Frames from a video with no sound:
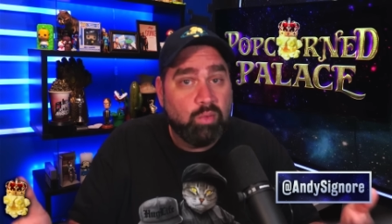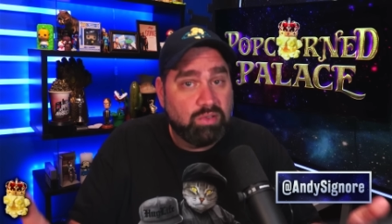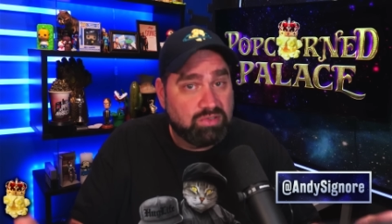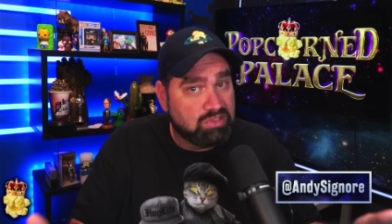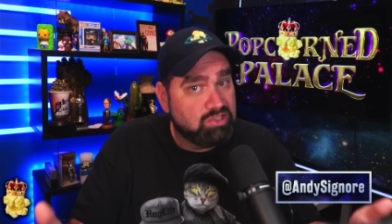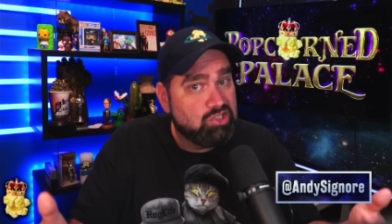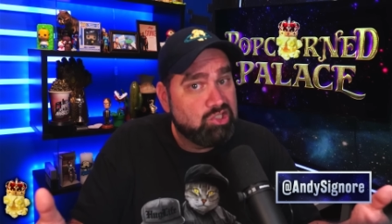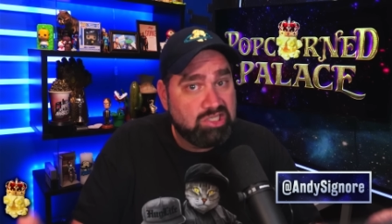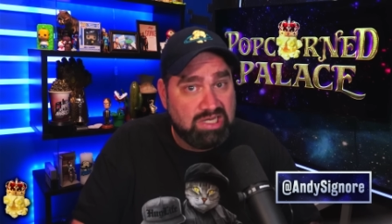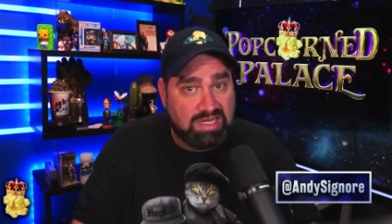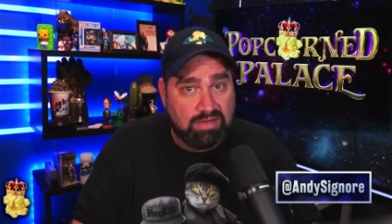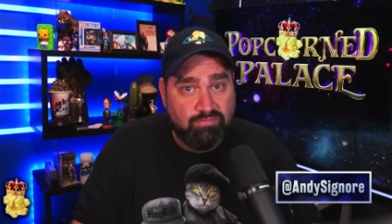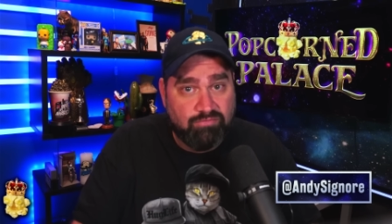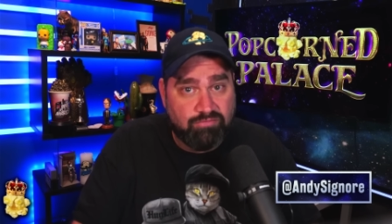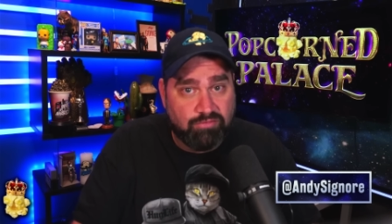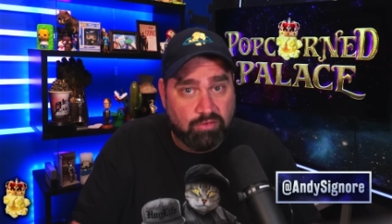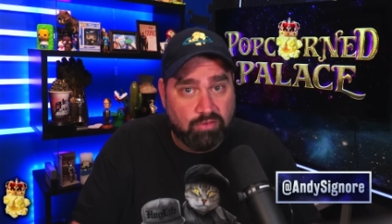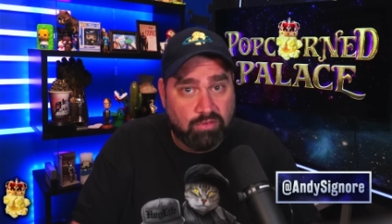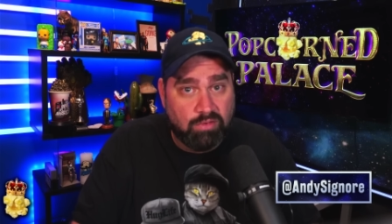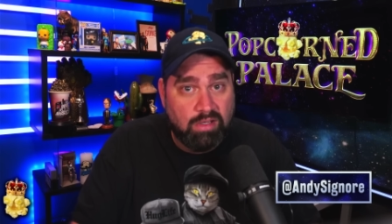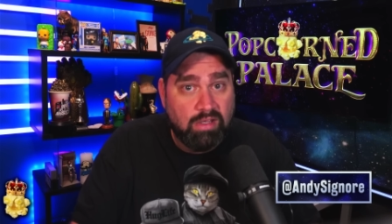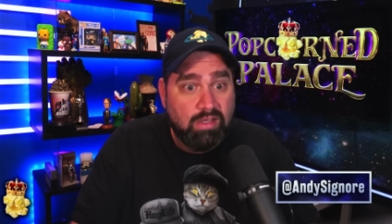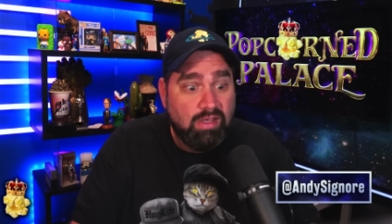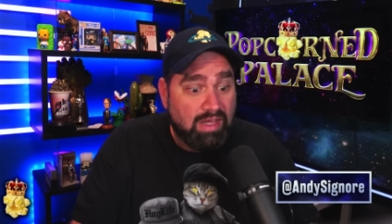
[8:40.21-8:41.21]
which is
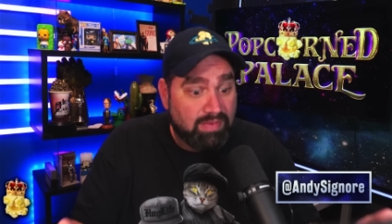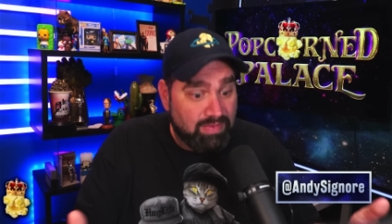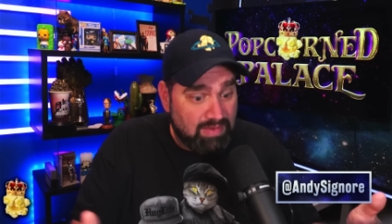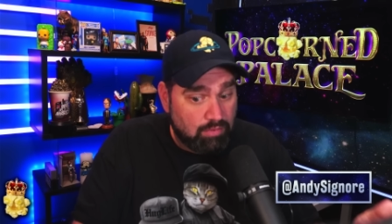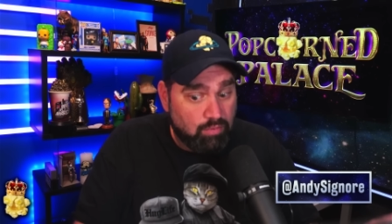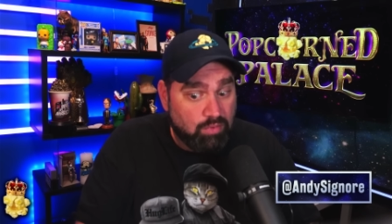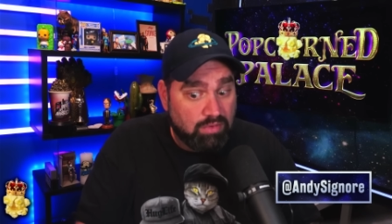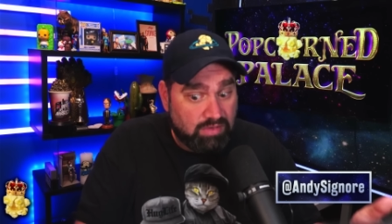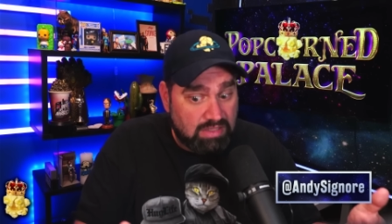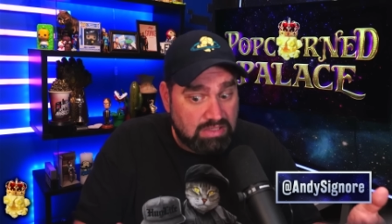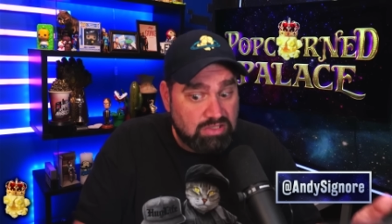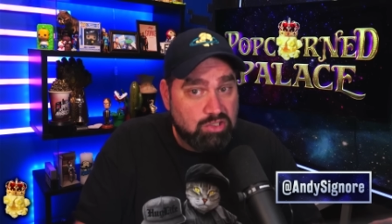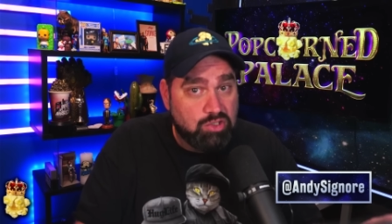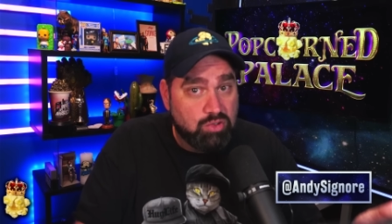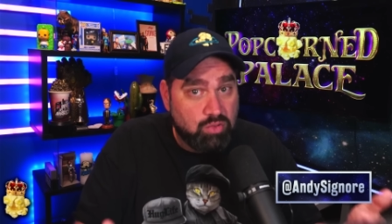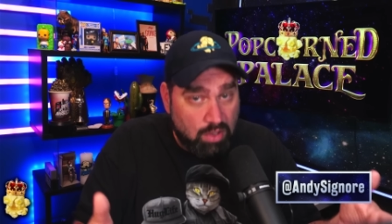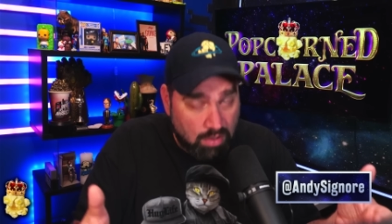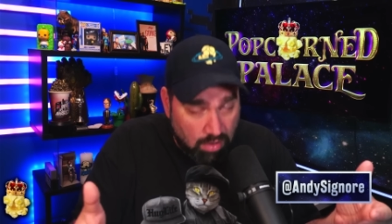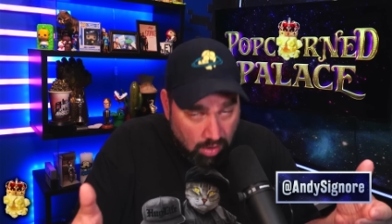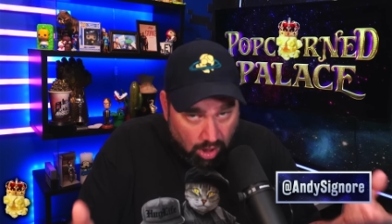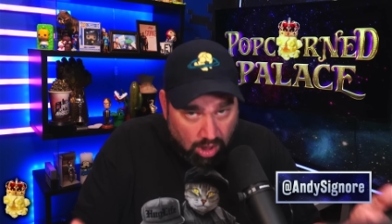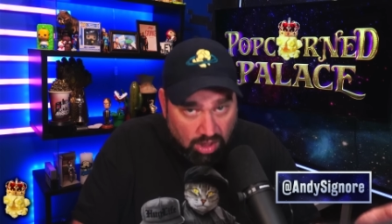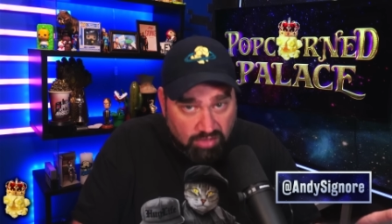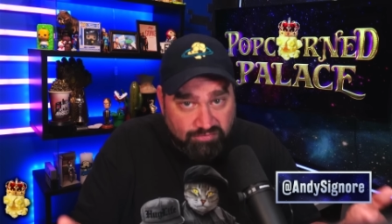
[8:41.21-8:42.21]
shameful, and they really
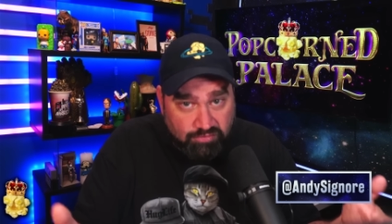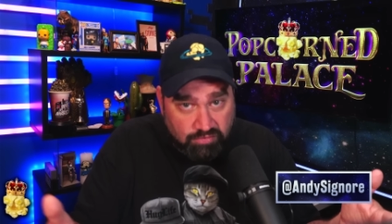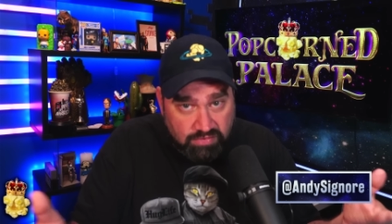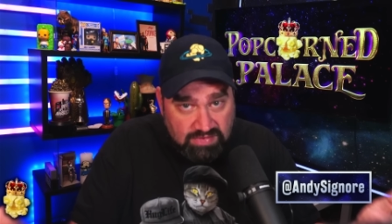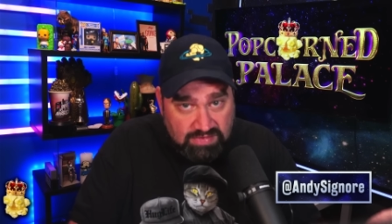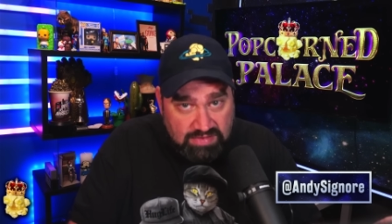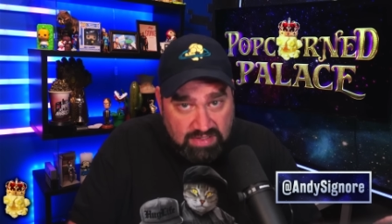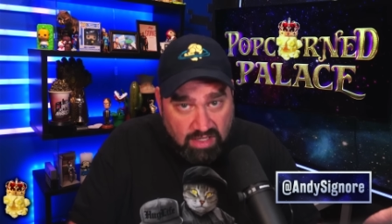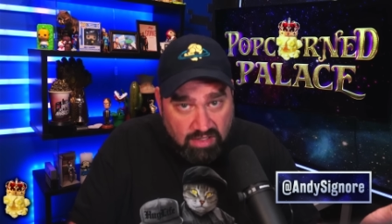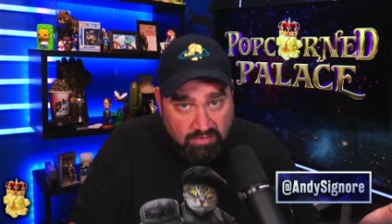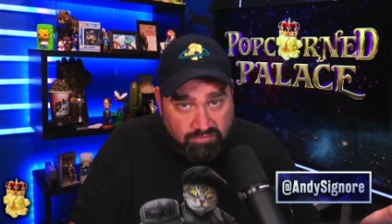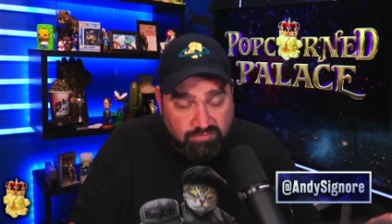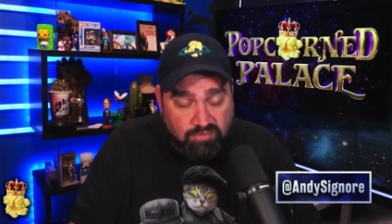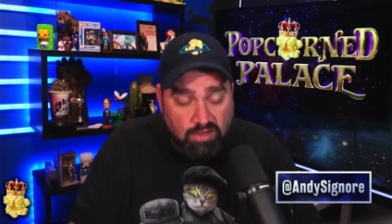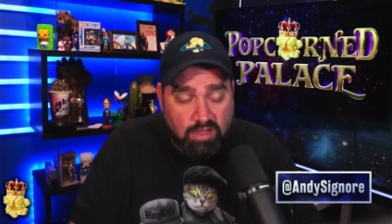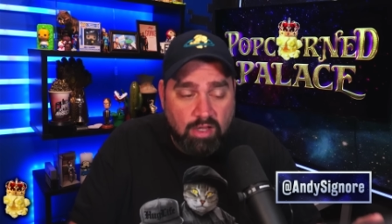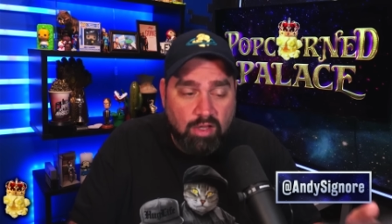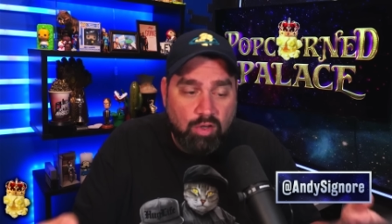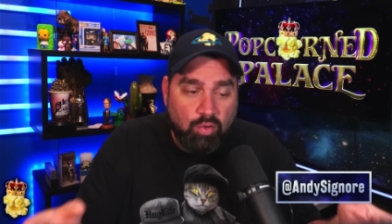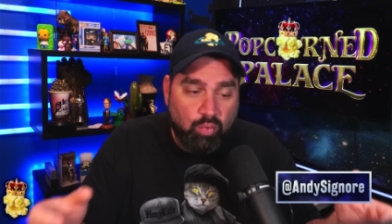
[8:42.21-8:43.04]
do awful stuff.